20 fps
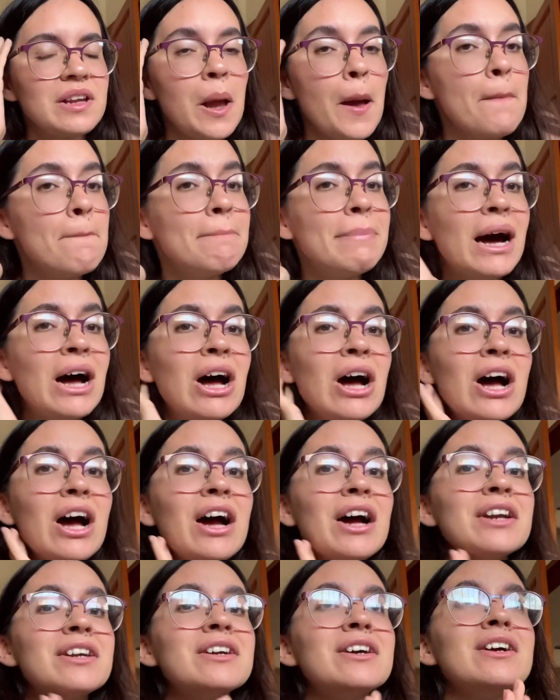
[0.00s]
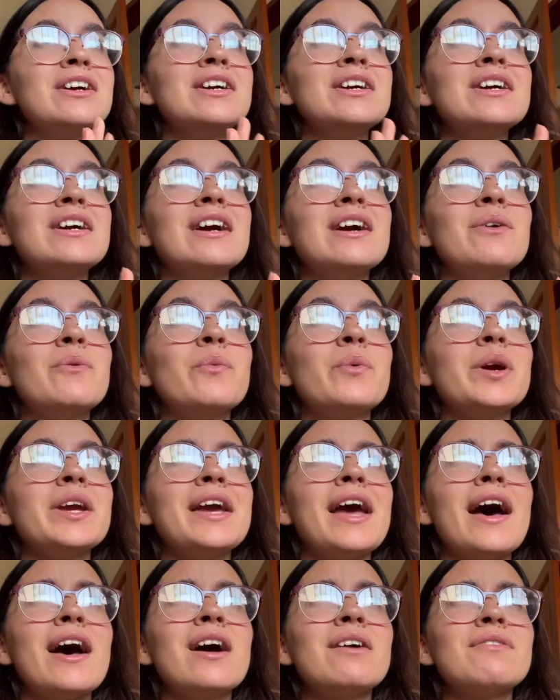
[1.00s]
But we
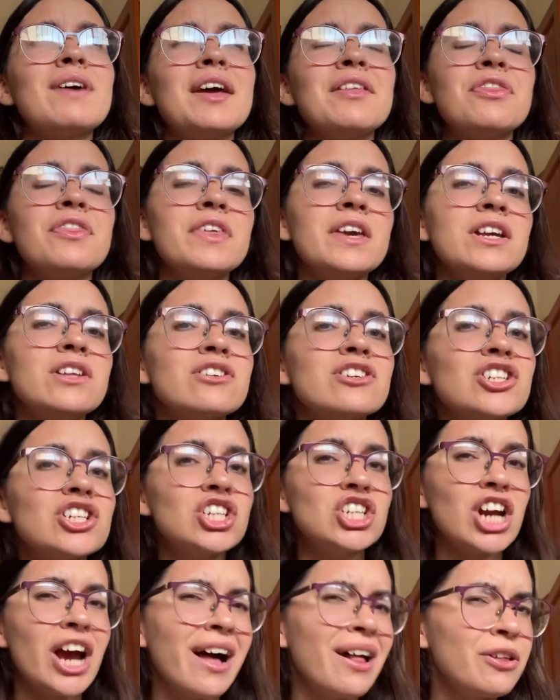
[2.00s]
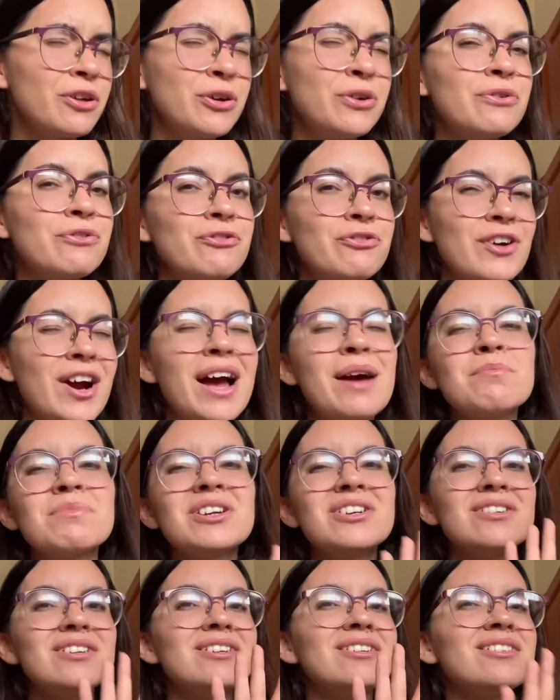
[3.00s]
have, I think they're childhood friends.
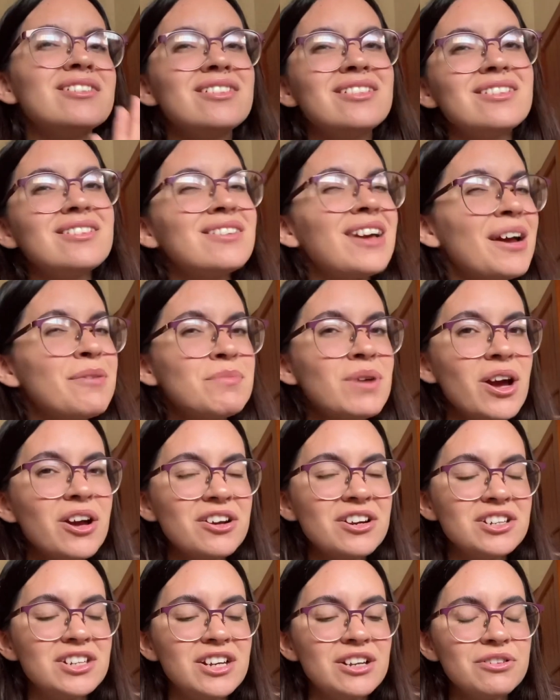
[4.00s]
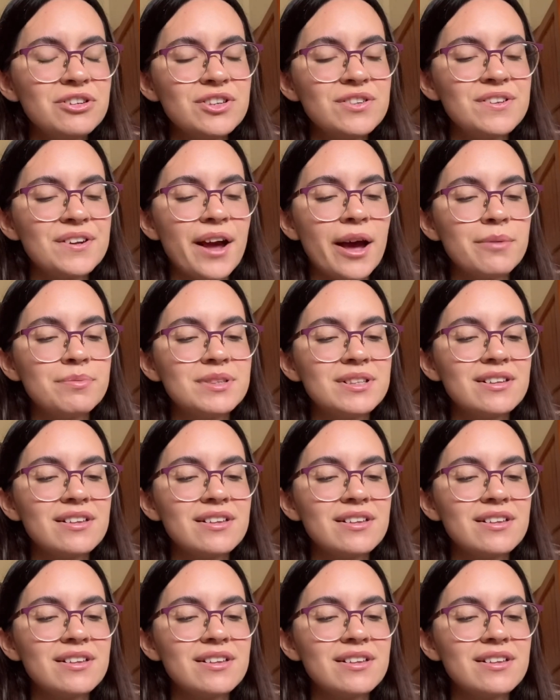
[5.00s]
I'm not gonna tell you synopsis.